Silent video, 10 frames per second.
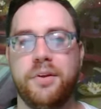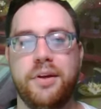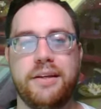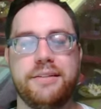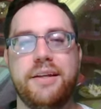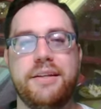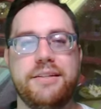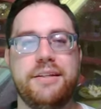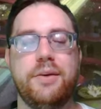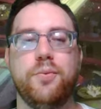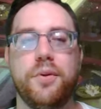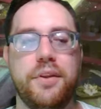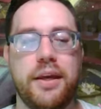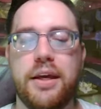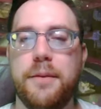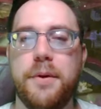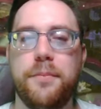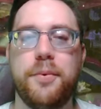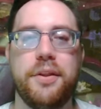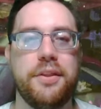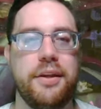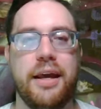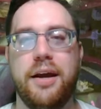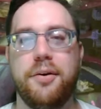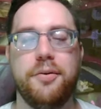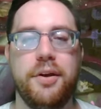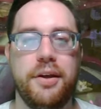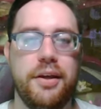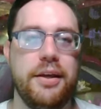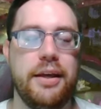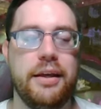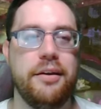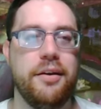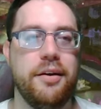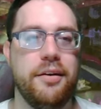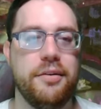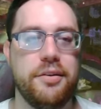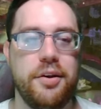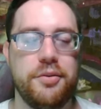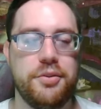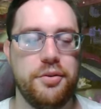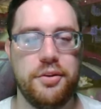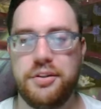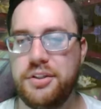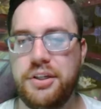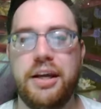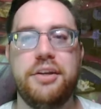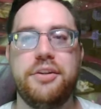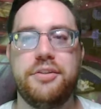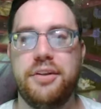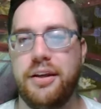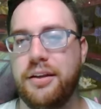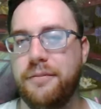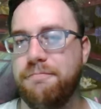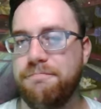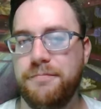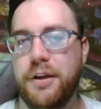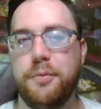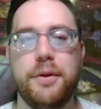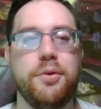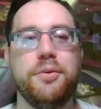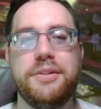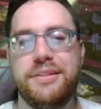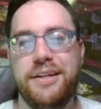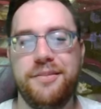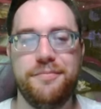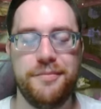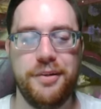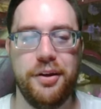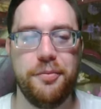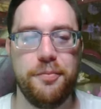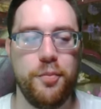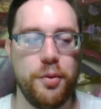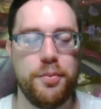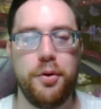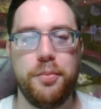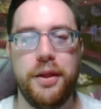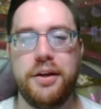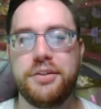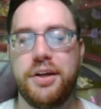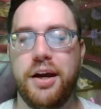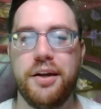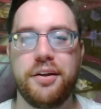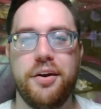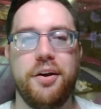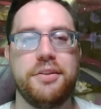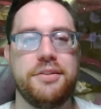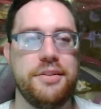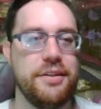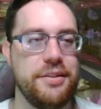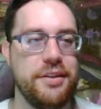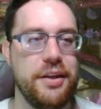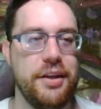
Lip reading: Excited to see what they come up with and how it goes through their changes, and it'll be cool to see, more pro players on cards, since